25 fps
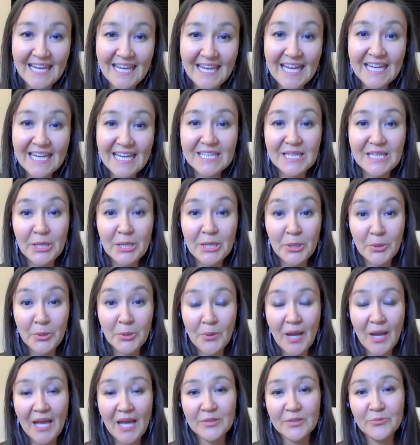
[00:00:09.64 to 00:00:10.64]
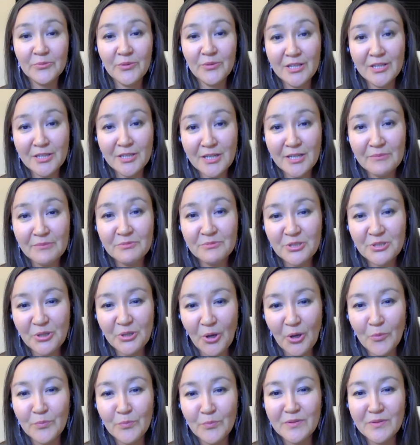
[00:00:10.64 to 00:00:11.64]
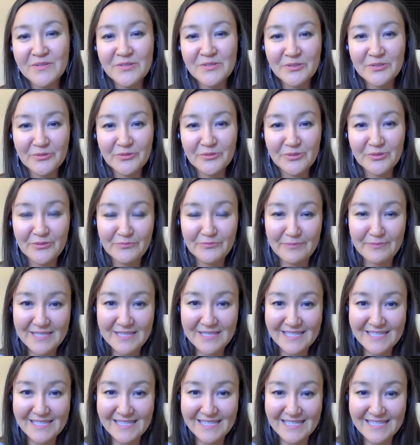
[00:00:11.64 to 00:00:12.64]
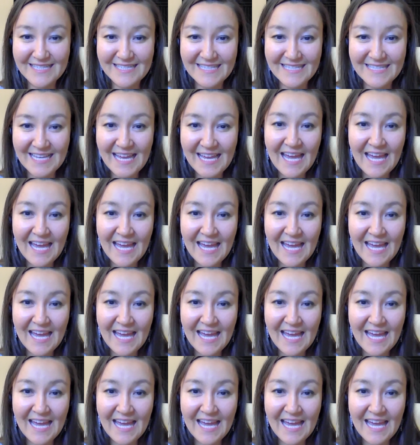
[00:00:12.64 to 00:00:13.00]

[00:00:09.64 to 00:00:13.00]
Hello and welcome to Open School of Business.